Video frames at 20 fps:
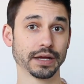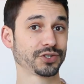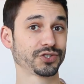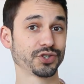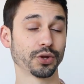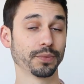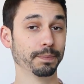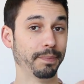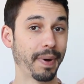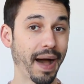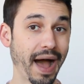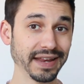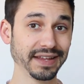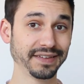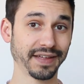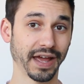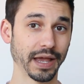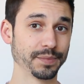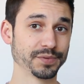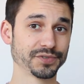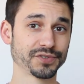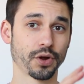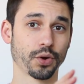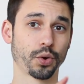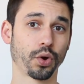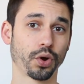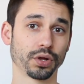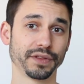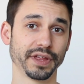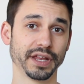Certain body types are
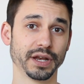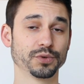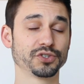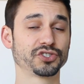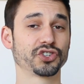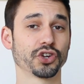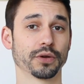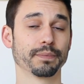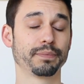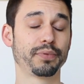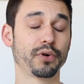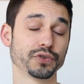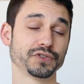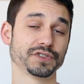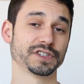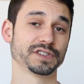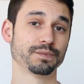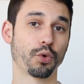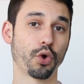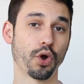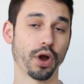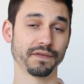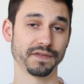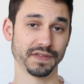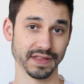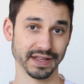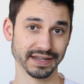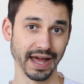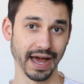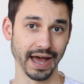correlated with certain pulses more
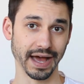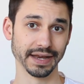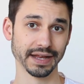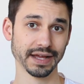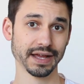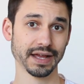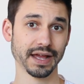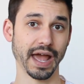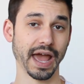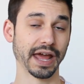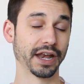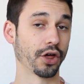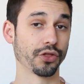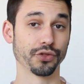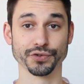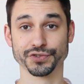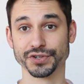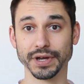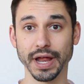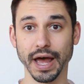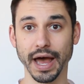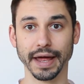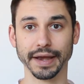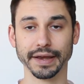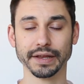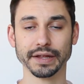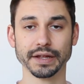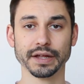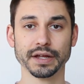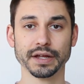often than not, and others are not.